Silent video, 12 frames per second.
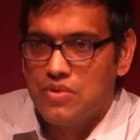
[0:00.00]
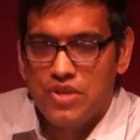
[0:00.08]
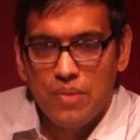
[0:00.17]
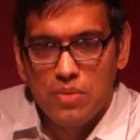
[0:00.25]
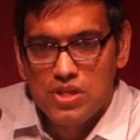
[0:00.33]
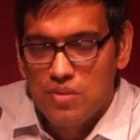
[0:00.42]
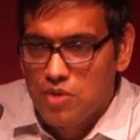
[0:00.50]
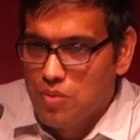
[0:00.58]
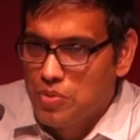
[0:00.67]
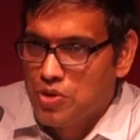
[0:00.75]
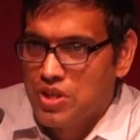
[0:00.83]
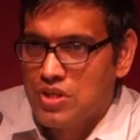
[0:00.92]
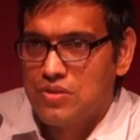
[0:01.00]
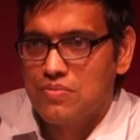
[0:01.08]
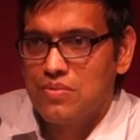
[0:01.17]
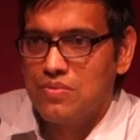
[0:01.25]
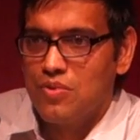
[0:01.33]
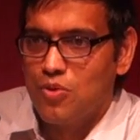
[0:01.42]
trample some computers,
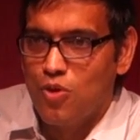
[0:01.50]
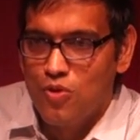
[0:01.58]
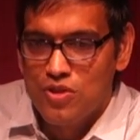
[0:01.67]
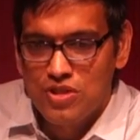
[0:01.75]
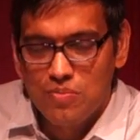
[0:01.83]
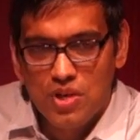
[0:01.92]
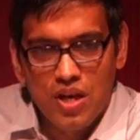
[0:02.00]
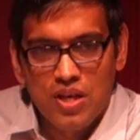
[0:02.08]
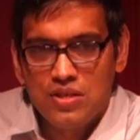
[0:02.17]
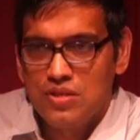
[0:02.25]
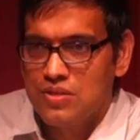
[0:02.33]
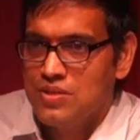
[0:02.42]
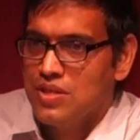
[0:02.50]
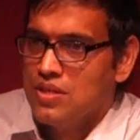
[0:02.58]
go over some cars,